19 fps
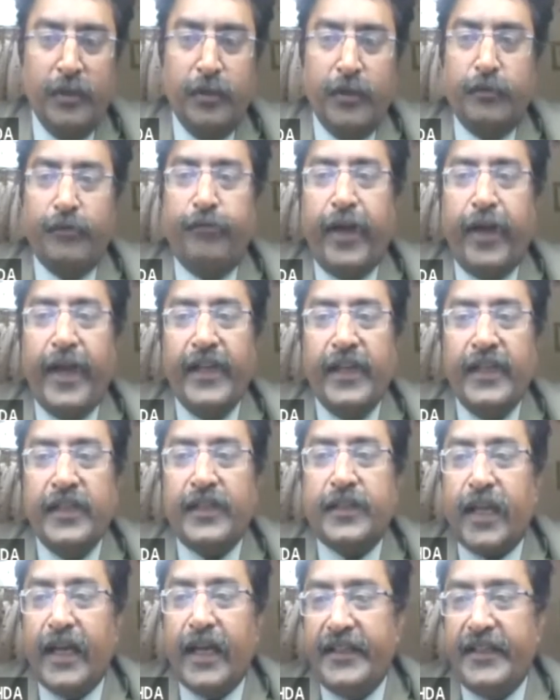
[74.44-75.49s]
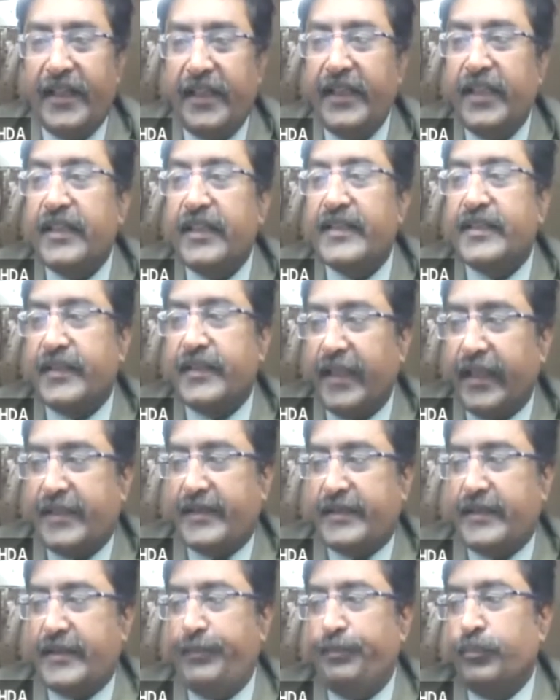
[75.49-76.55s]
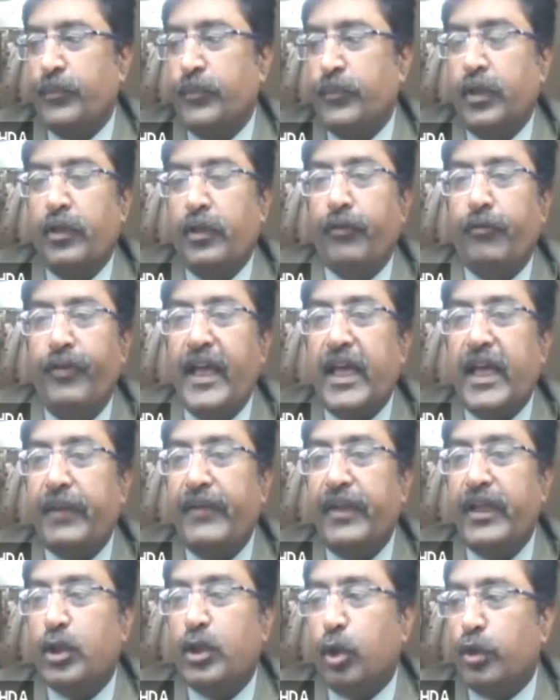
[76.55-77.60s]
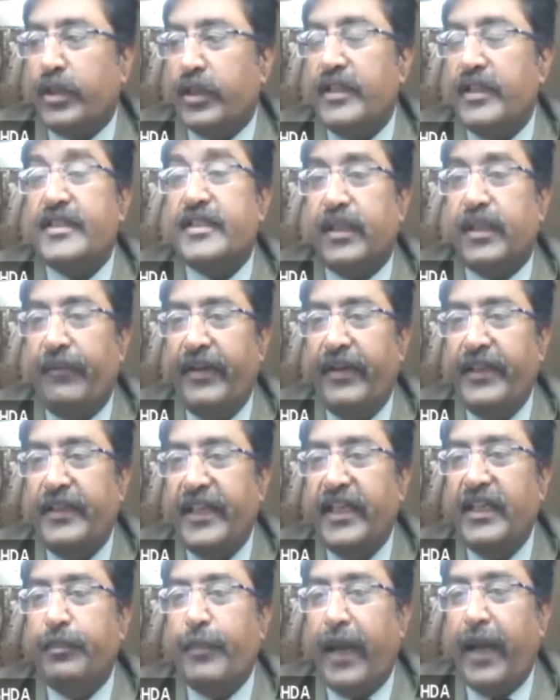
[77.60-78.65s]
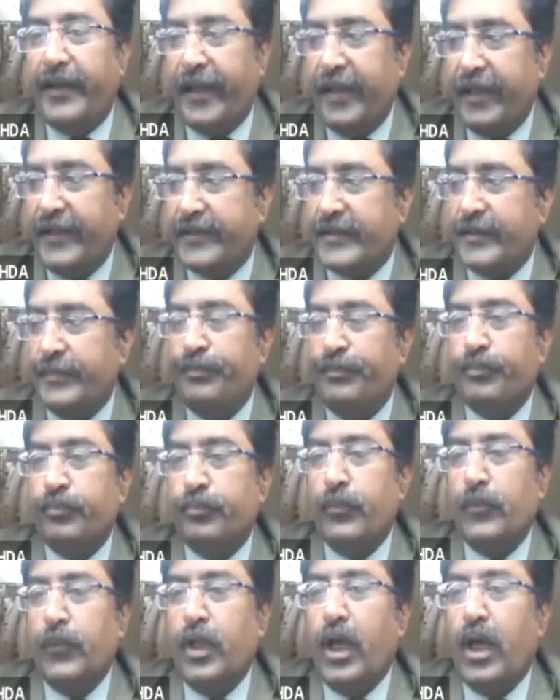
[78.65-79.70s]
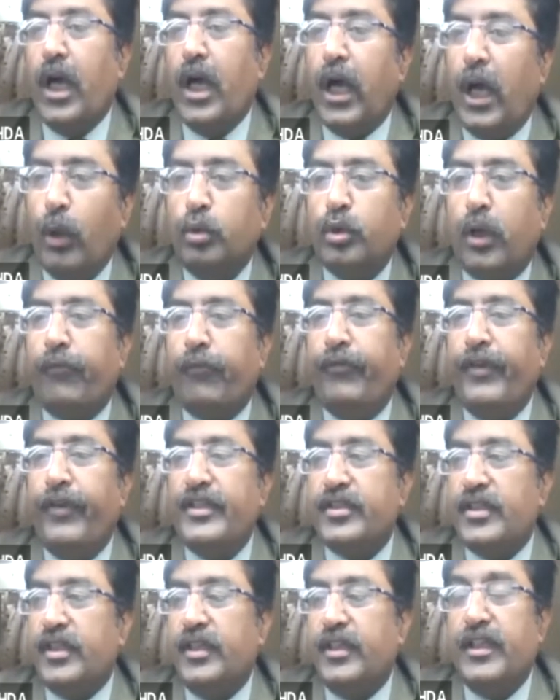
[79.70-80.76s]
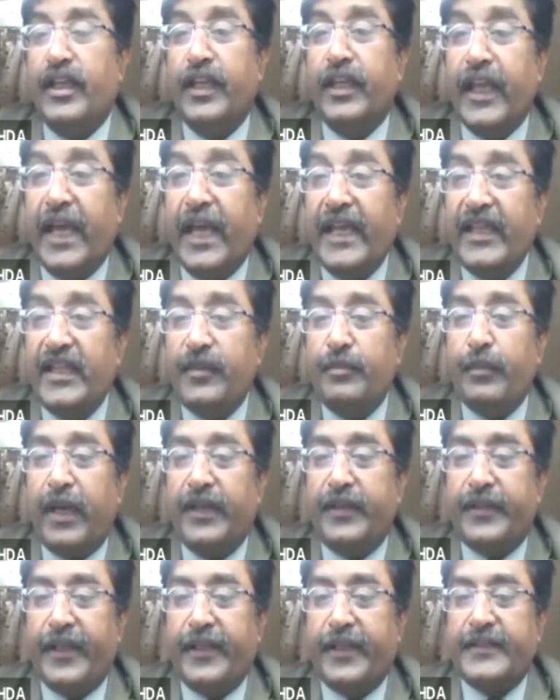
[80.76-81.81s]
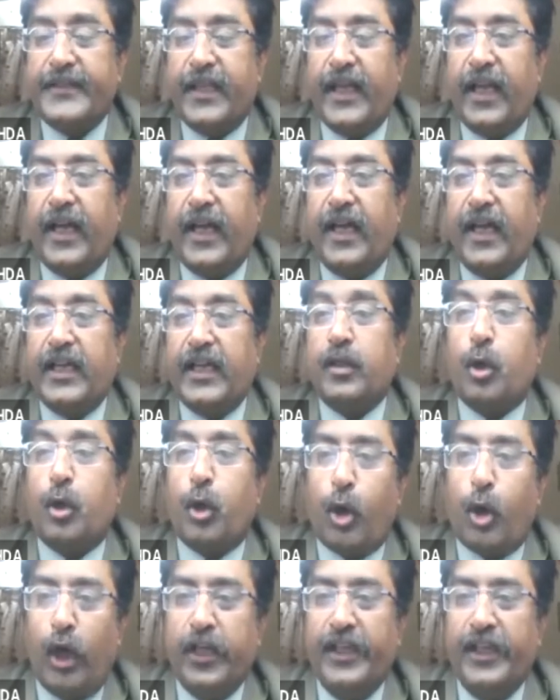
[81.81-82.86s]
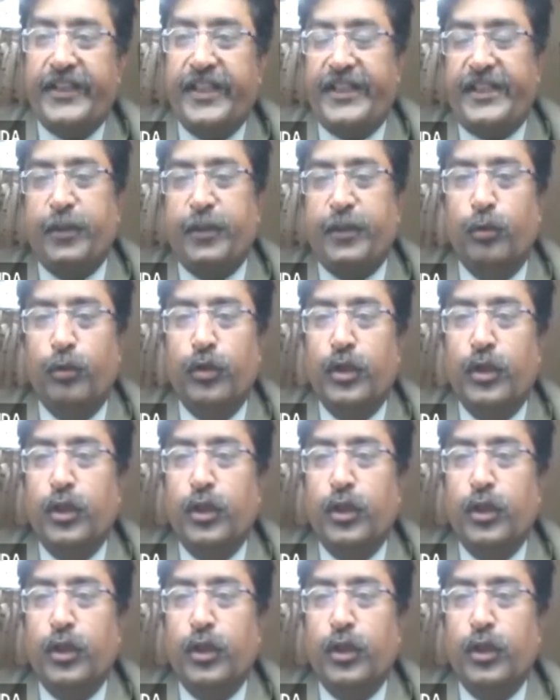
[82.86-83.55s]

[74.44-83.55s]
While in criterion 6, we are having total 17 metrics, out of which 9 metrics are qualitative.